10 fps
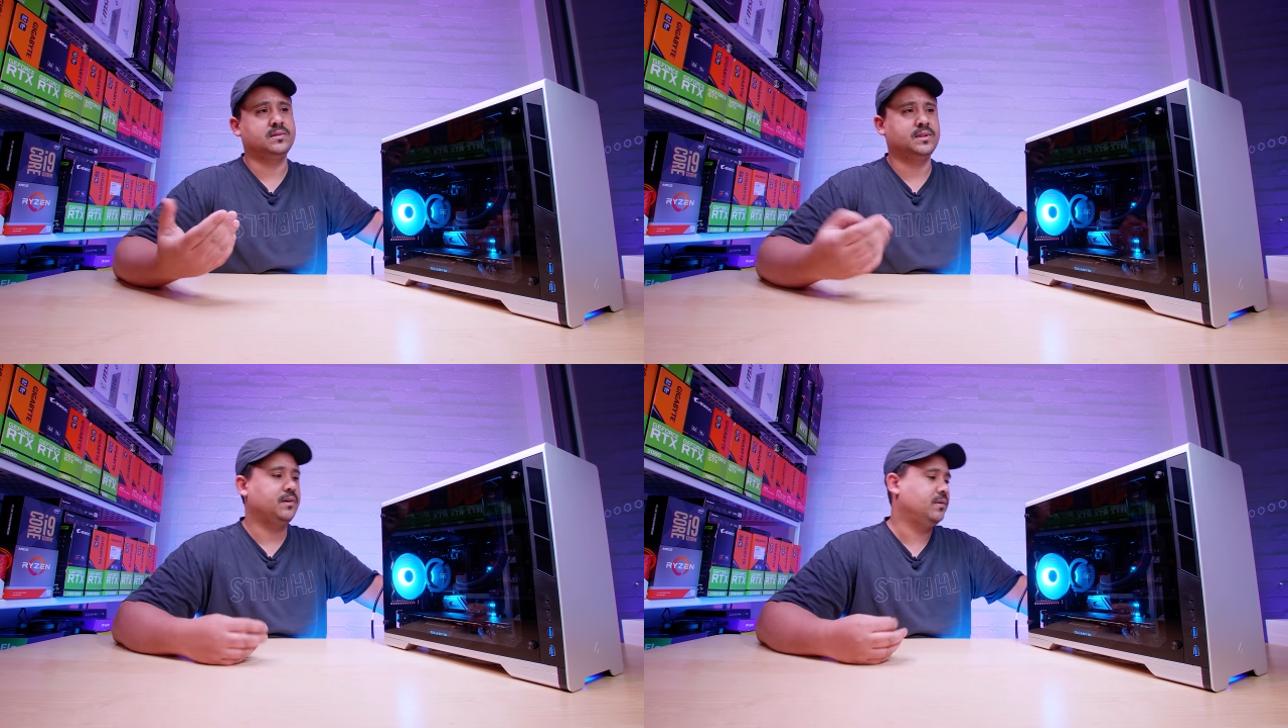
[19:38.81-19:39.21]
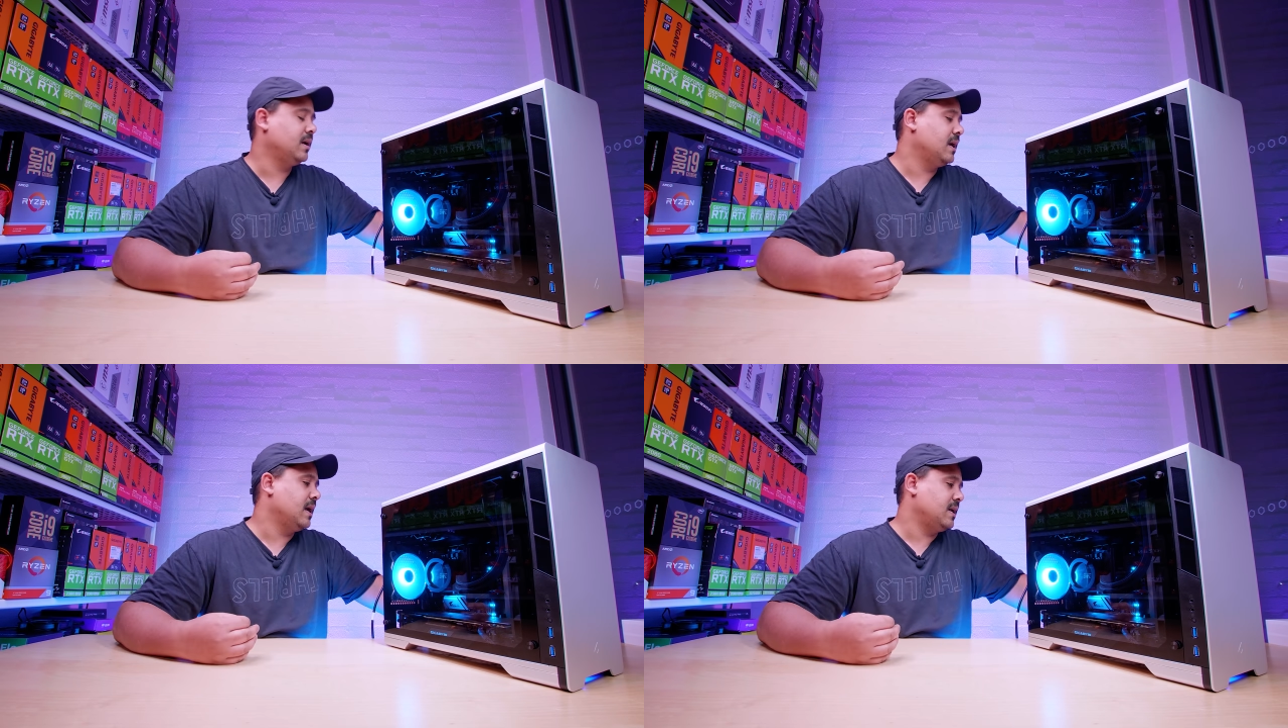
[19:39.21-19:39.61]
So
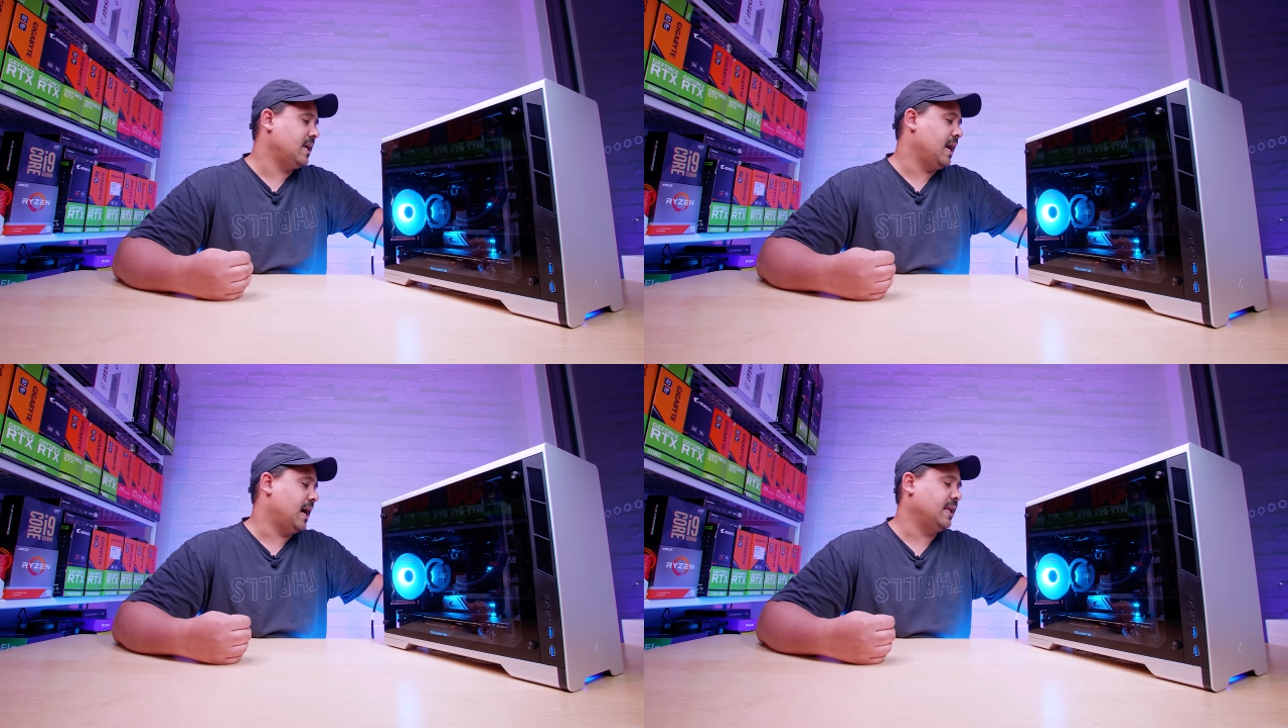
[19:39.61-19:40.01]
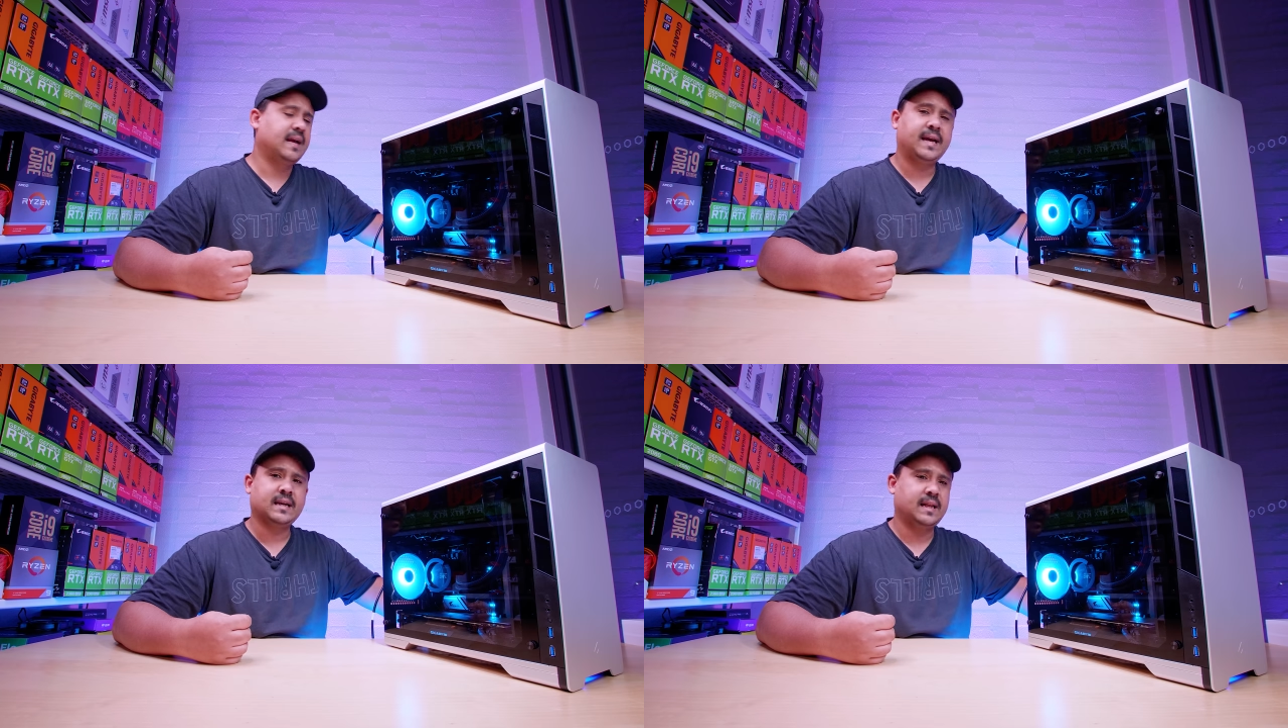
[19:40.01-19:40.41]
yeah, I
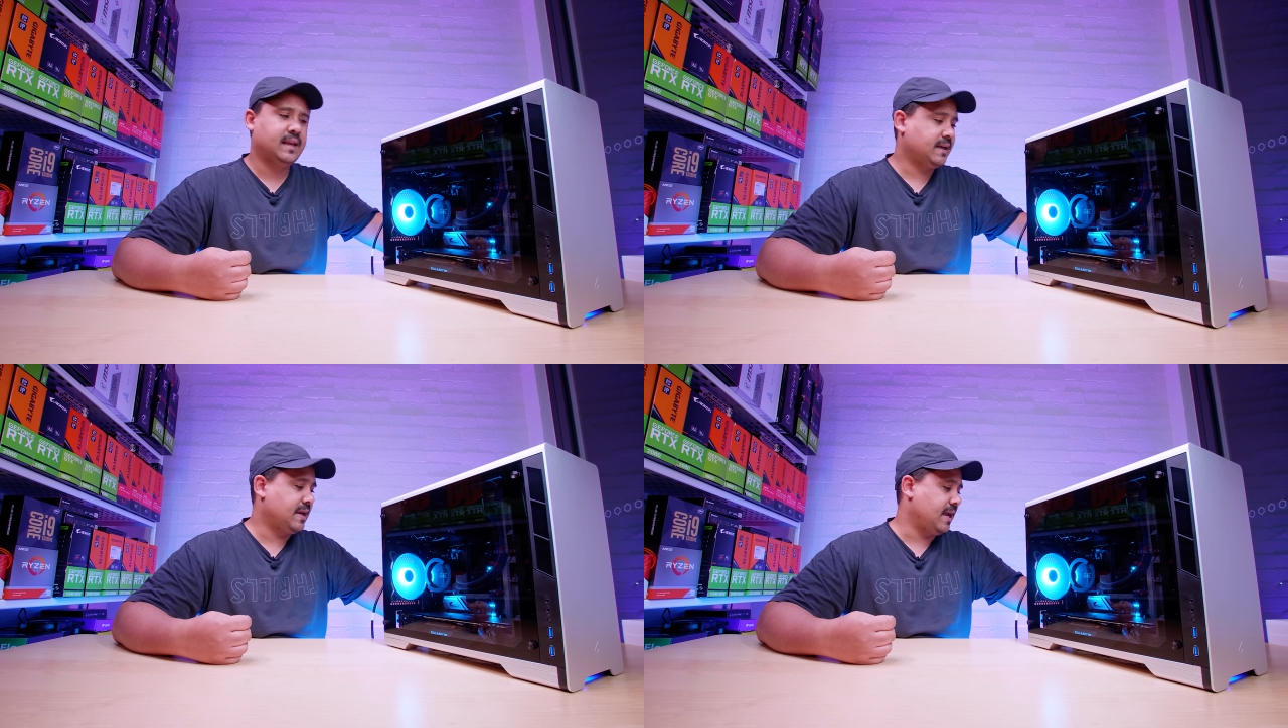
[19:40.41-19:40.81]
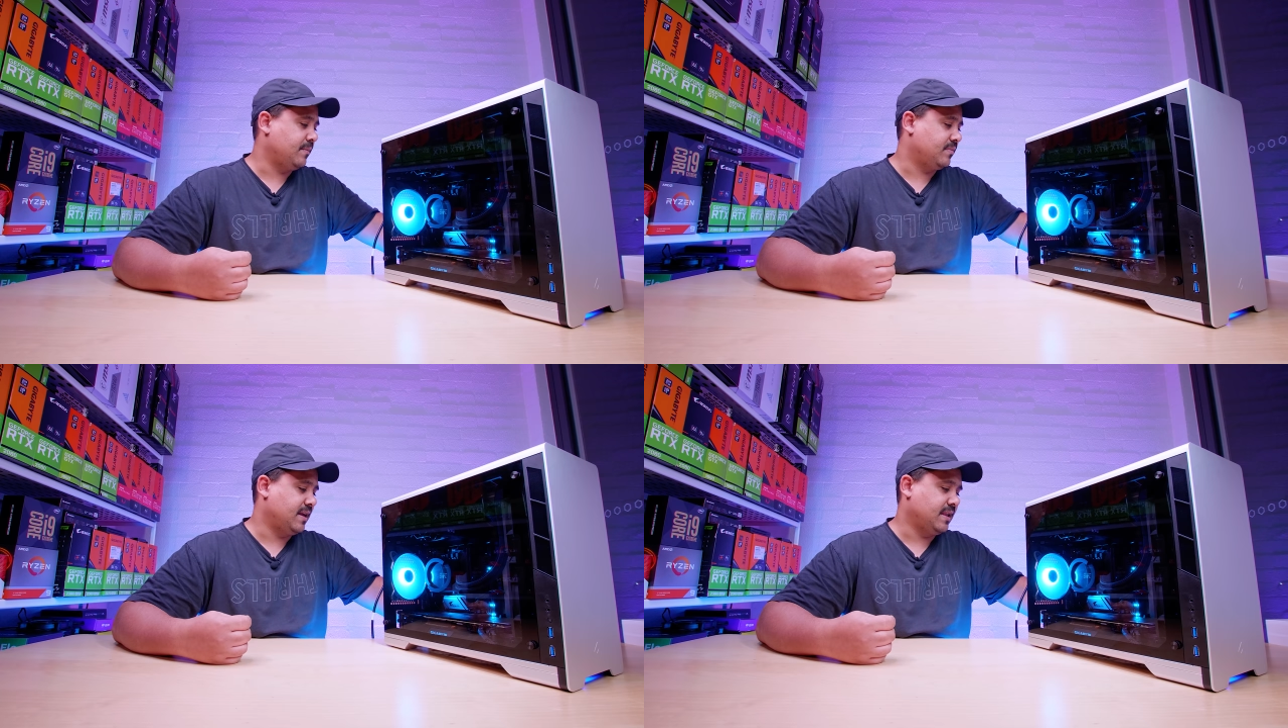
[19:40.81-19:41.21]
like
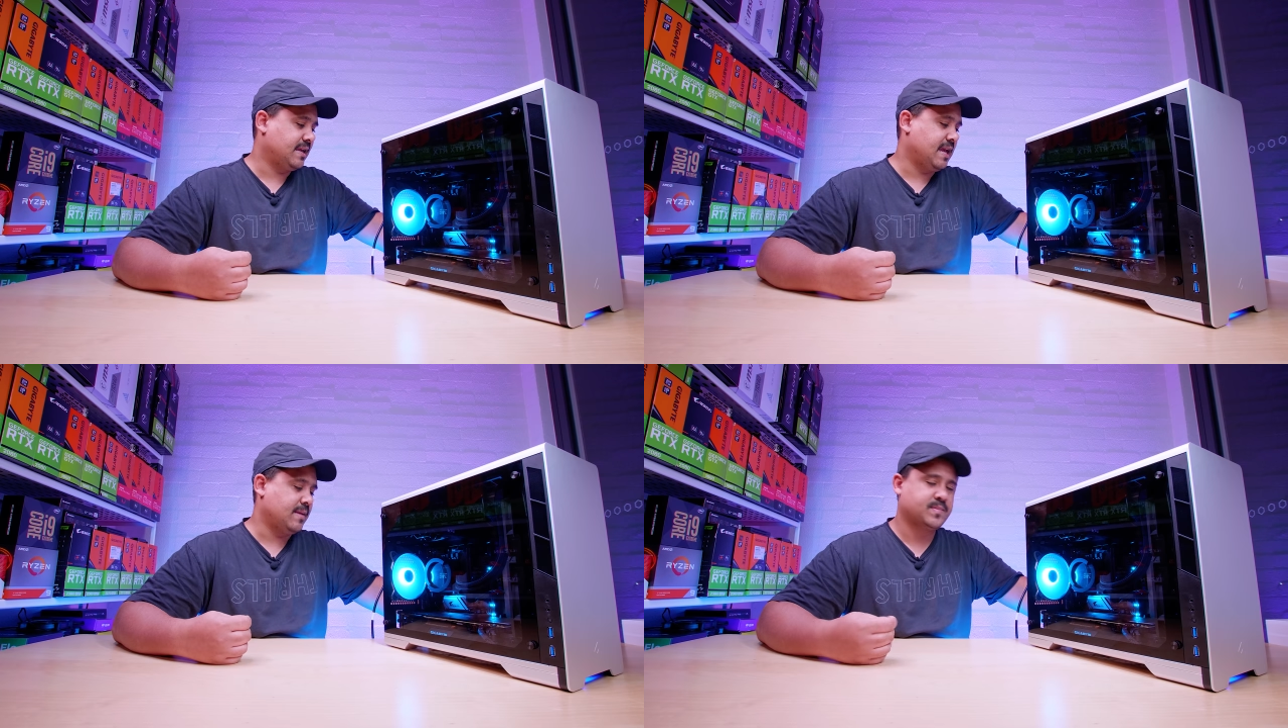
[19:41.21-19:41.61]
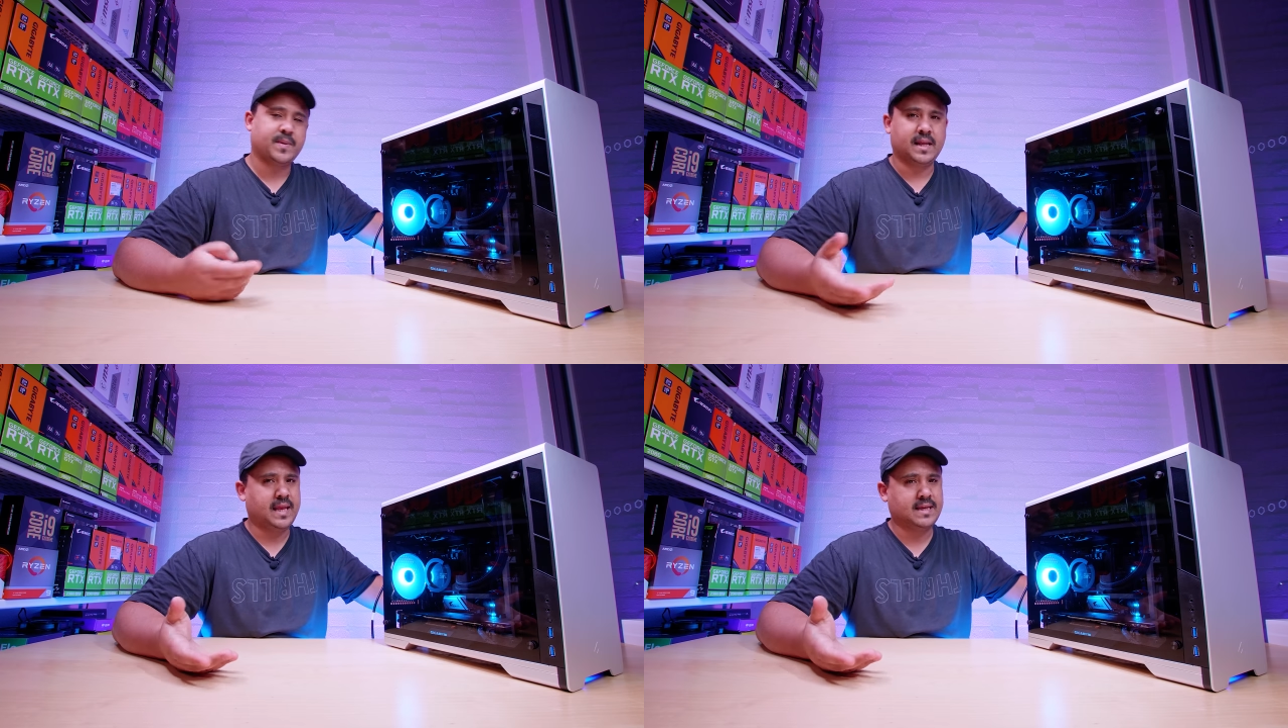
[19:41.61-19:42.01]
games,
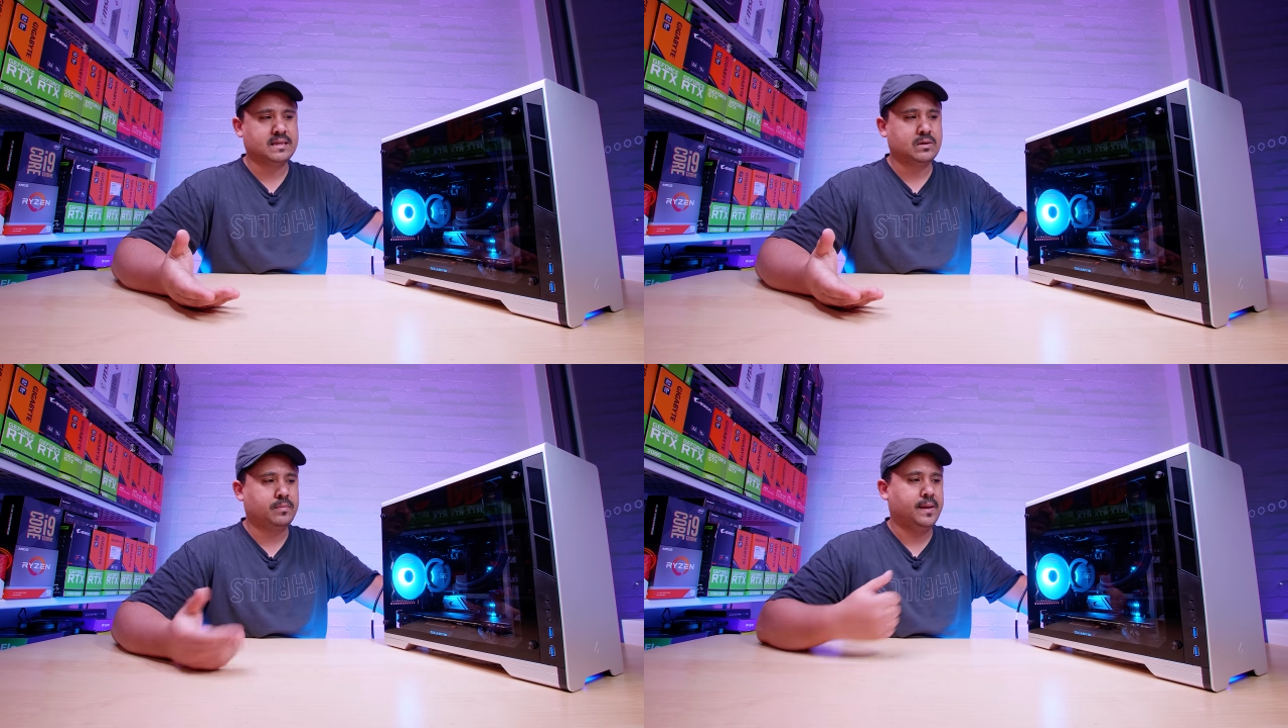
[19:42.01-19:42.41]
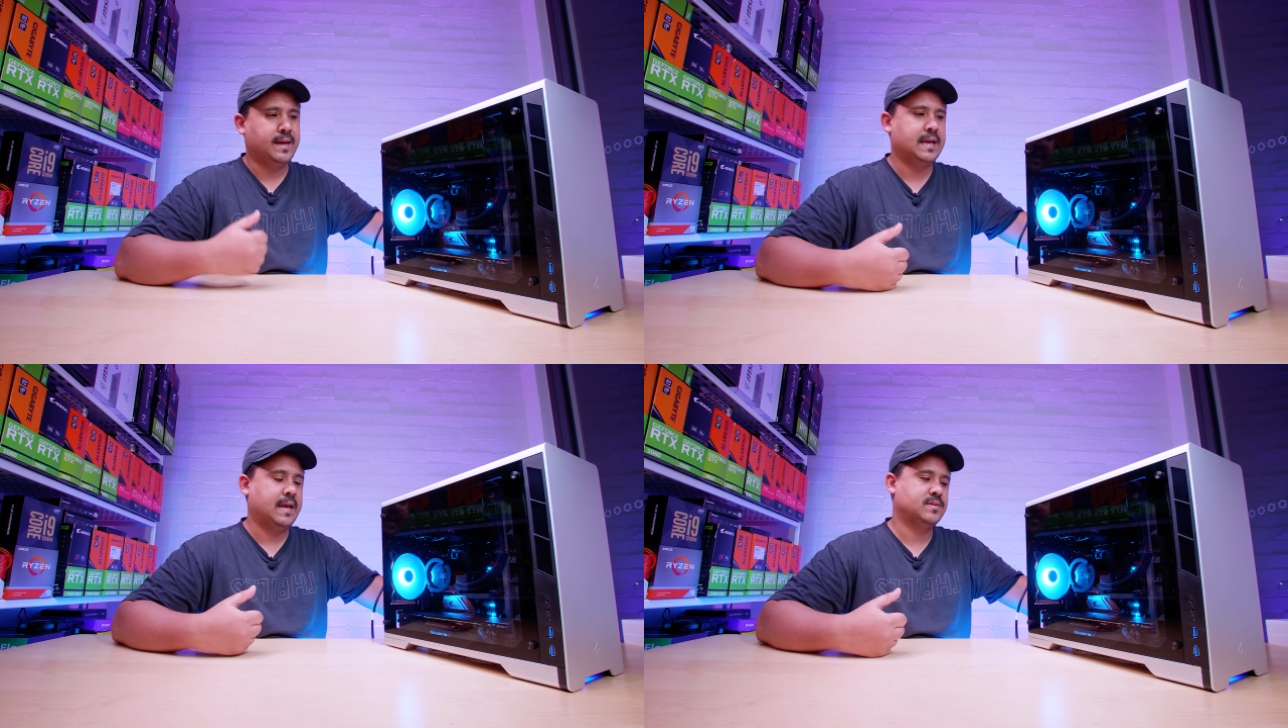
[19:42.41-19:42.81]
but I like single
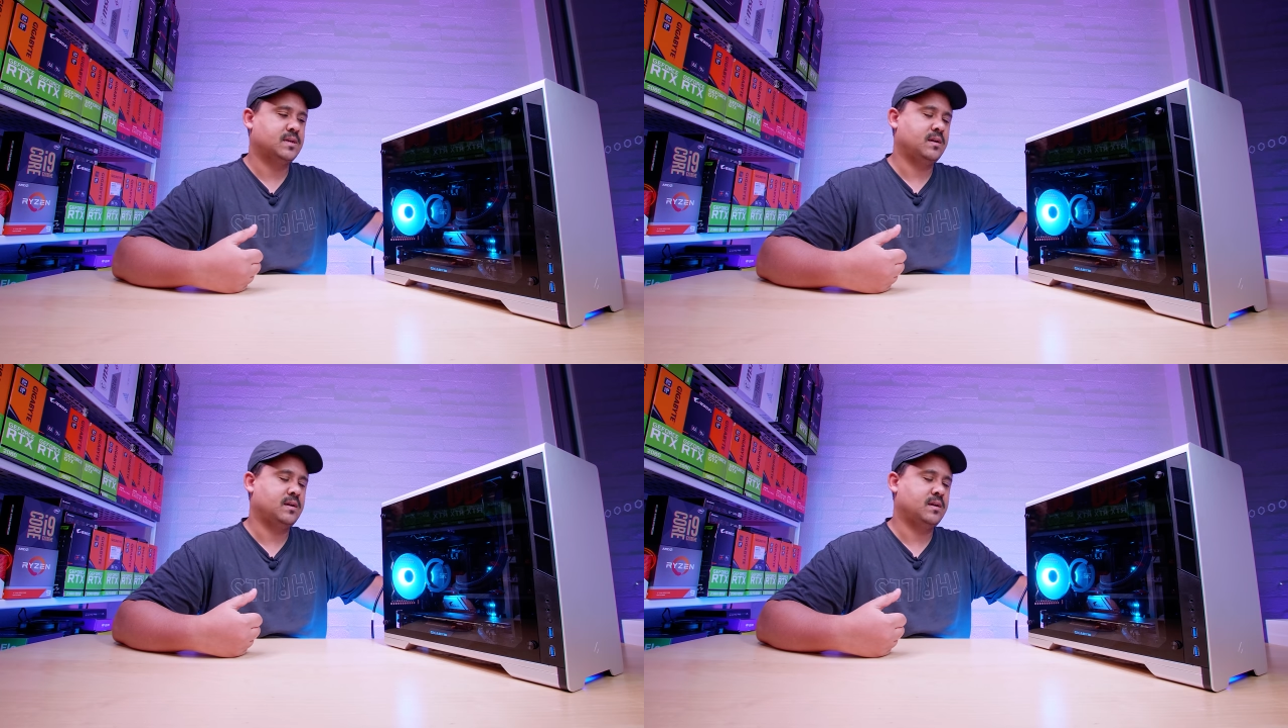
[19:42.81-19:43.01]
player games.